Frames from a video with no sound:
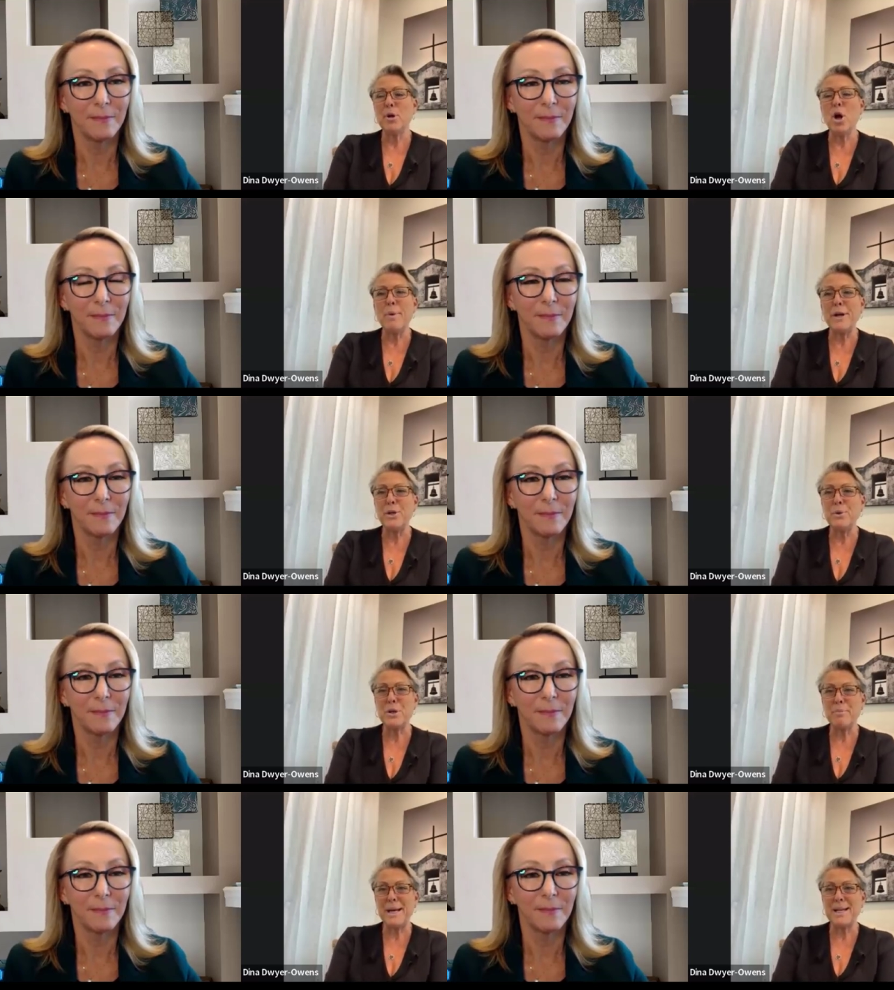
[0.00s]
Speaker 1: all we can do is
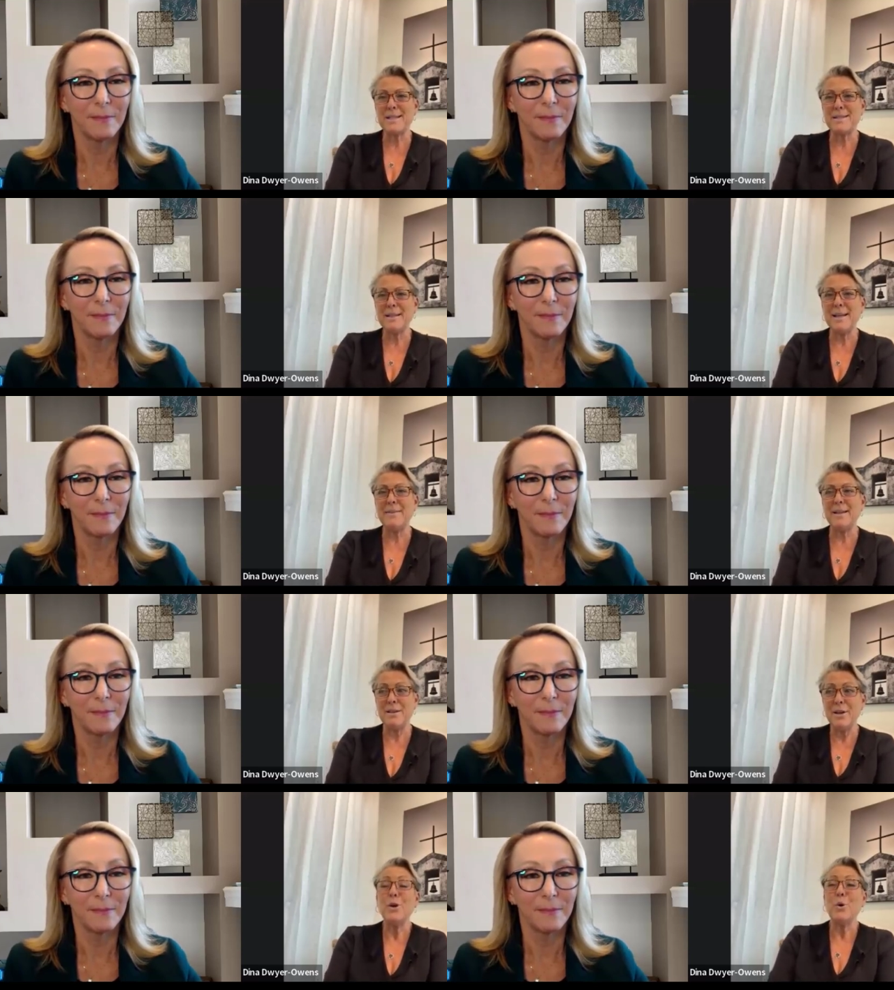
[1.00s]
our best and then
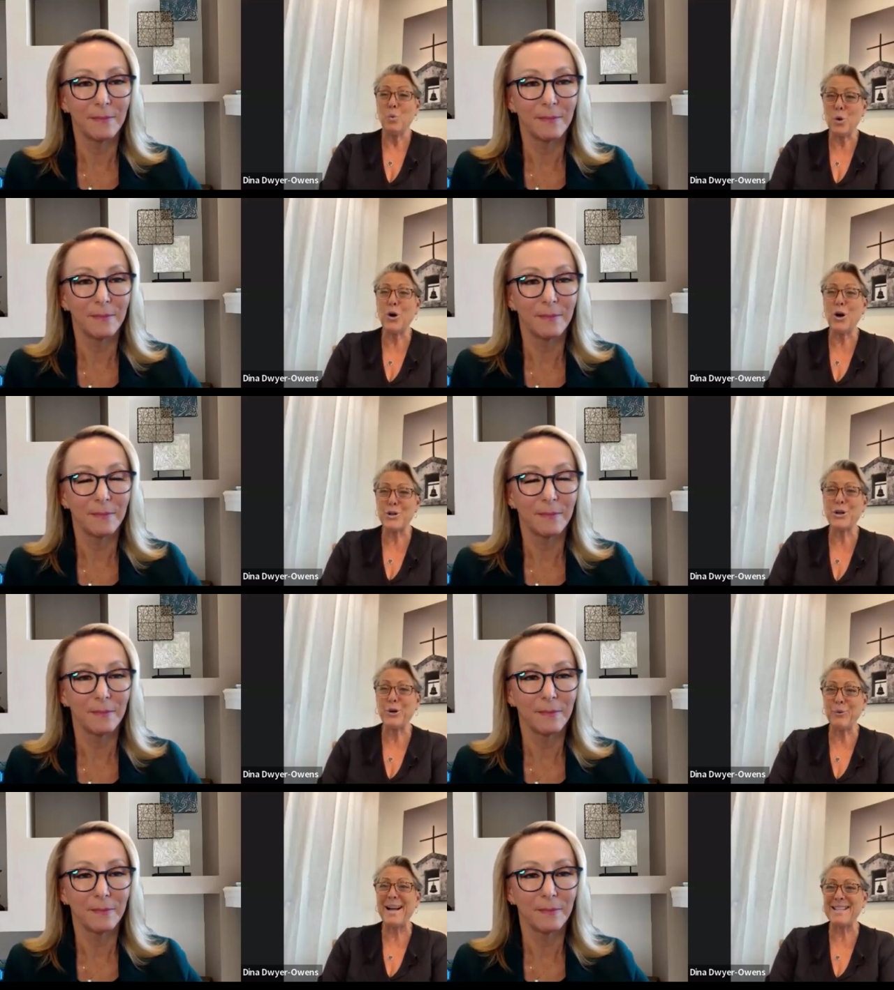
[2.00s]
work hard to
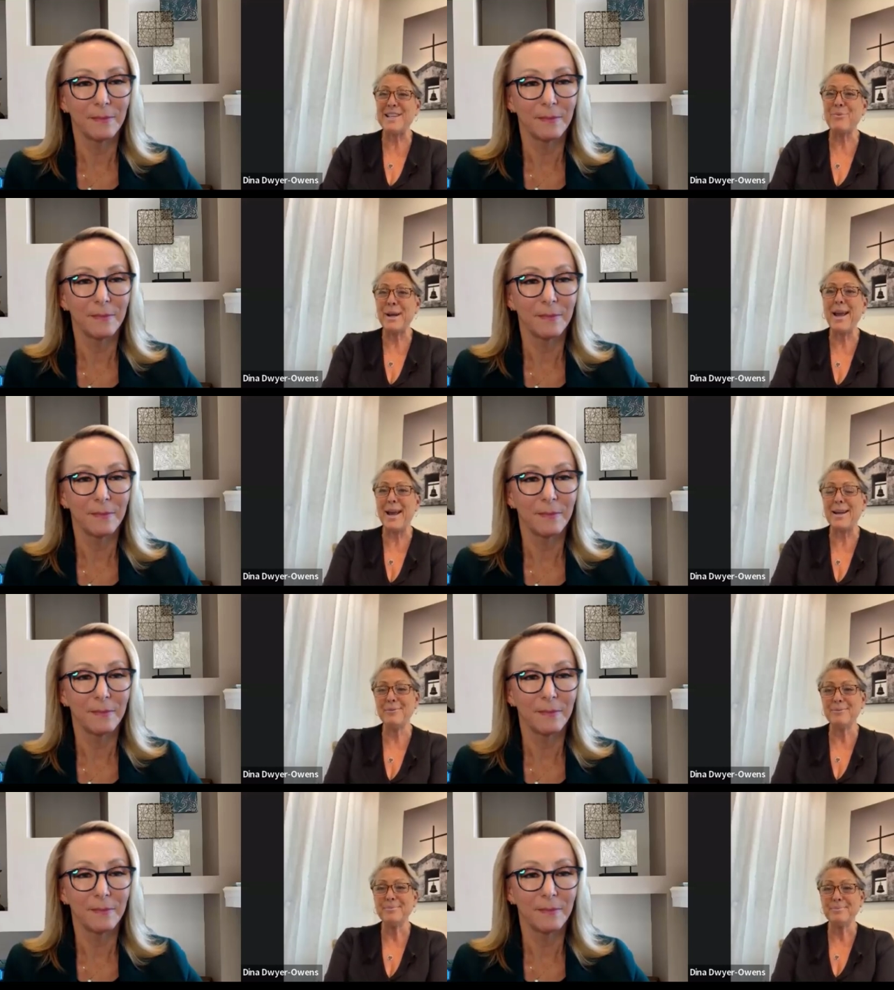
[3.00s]
correct it if we can.
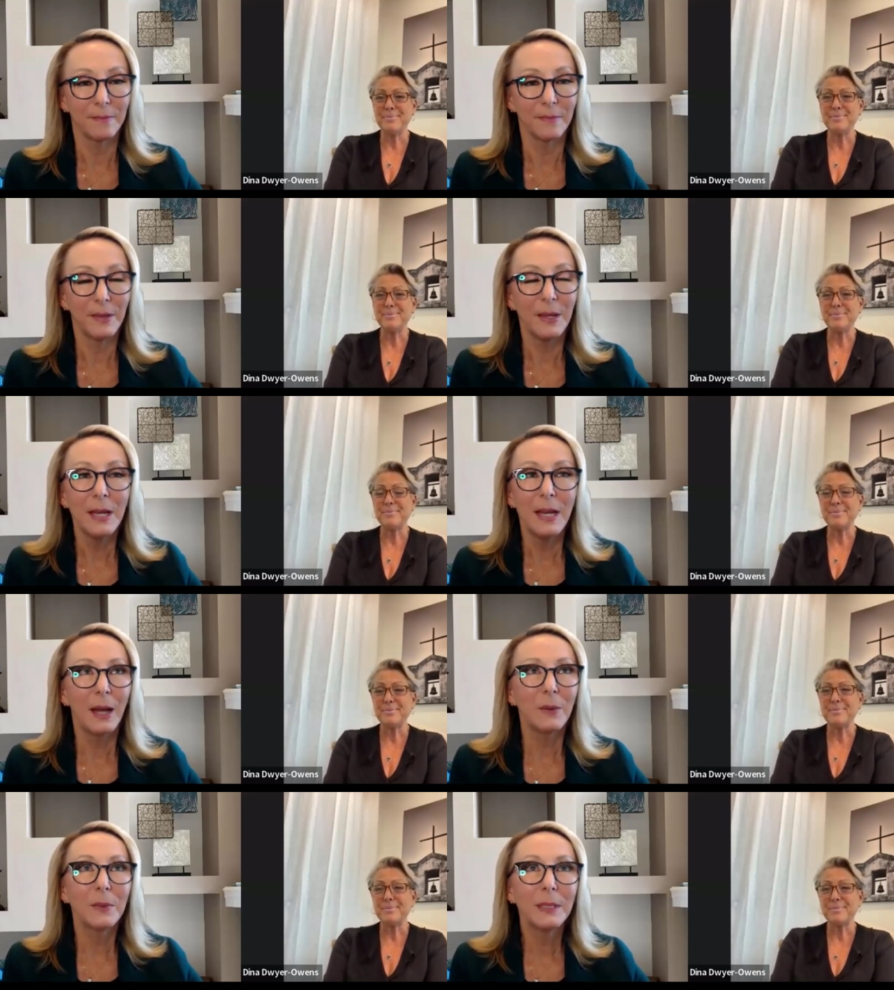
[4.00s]

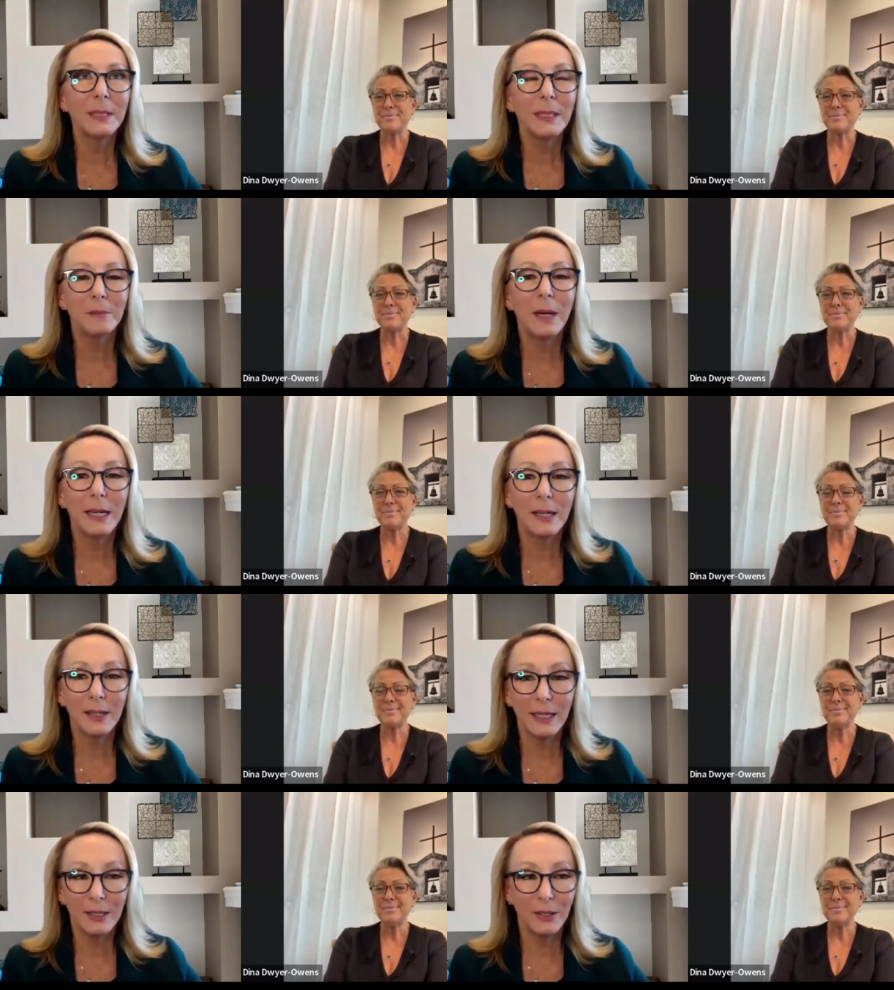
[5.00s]
Speaker 2: I really
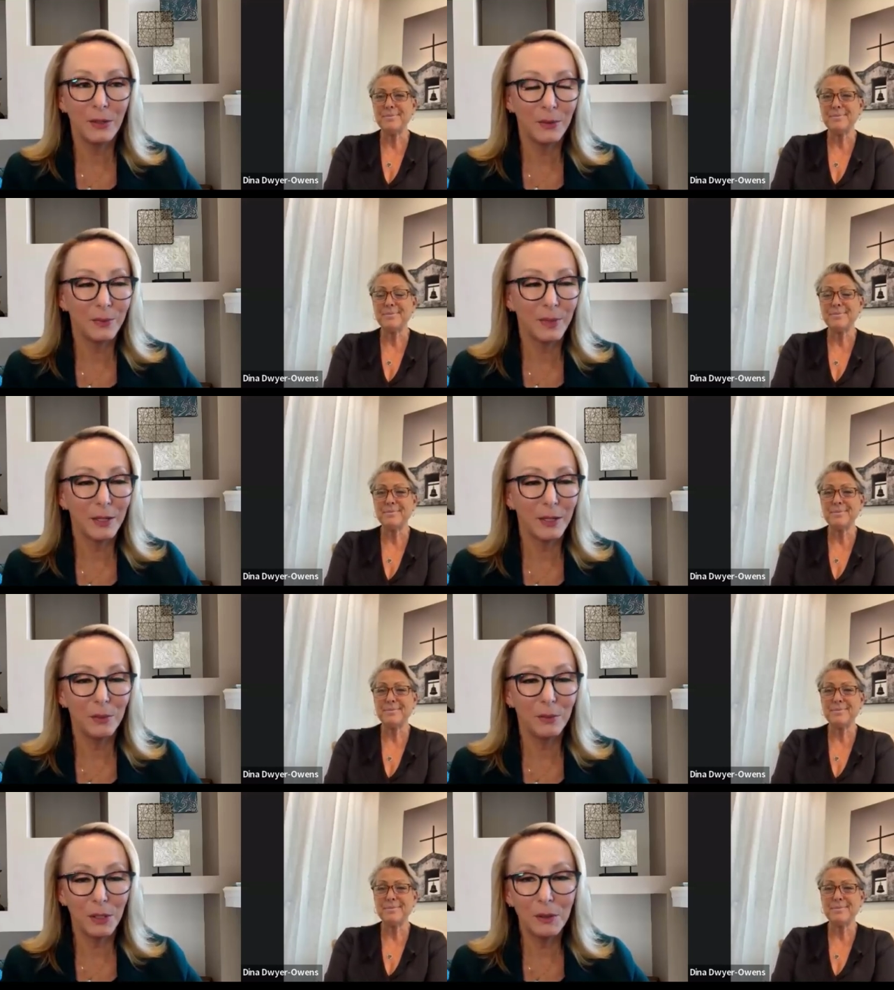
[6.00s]
admire how you how
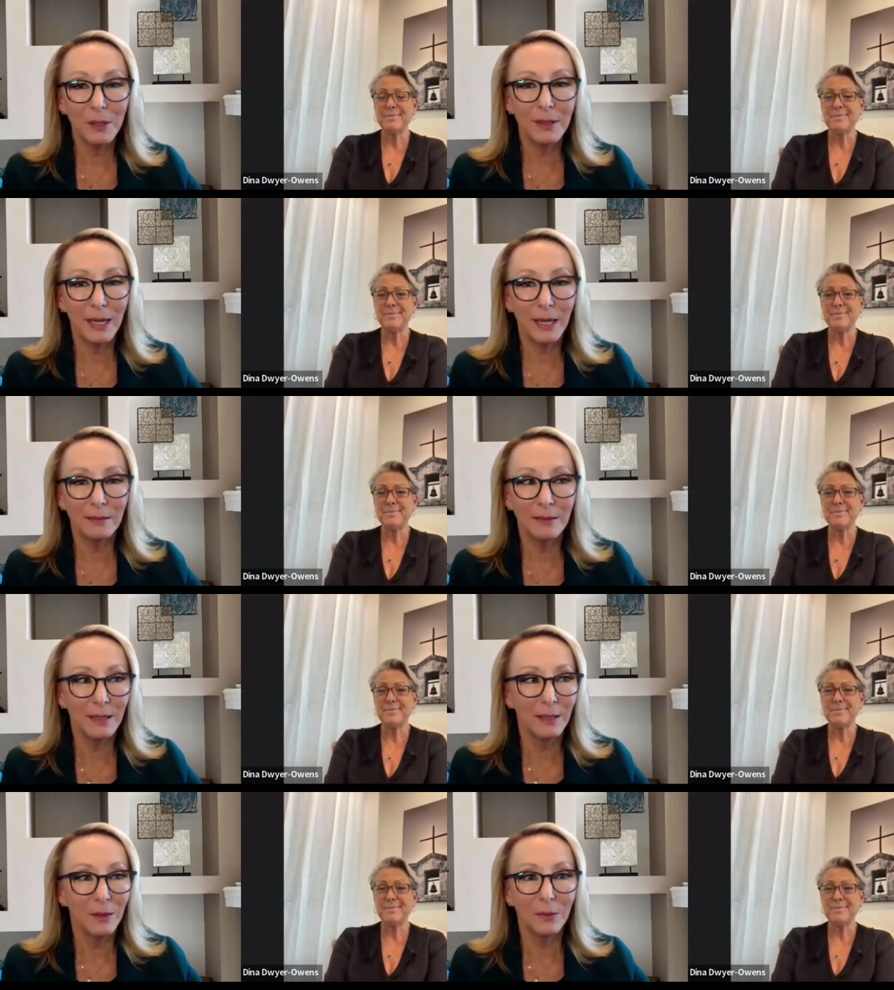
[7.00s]
you noted that
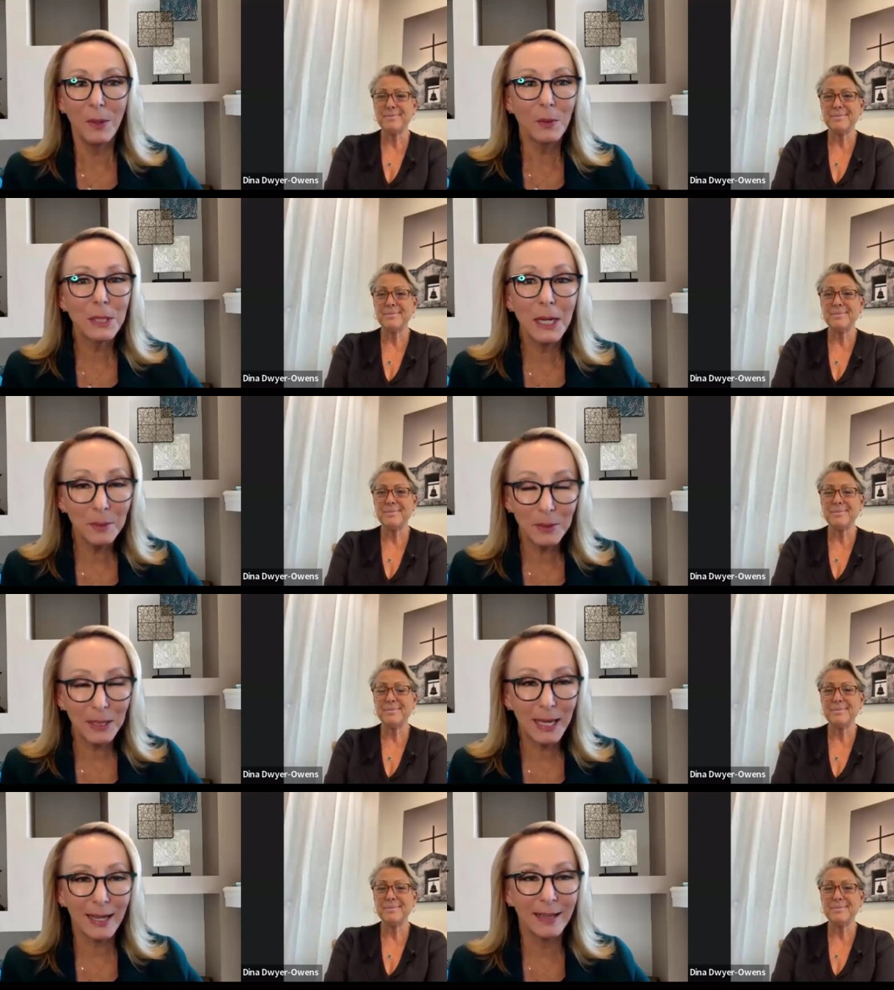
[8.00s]
we were
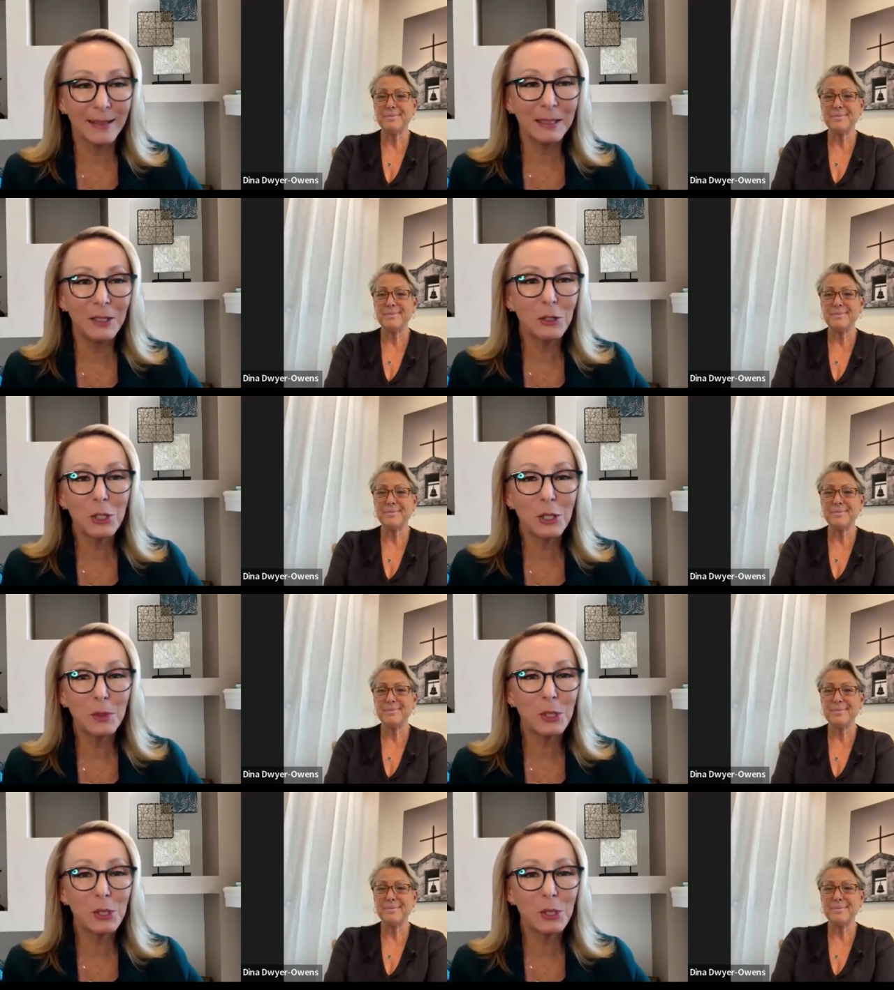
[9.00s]
terrible at it. The leadership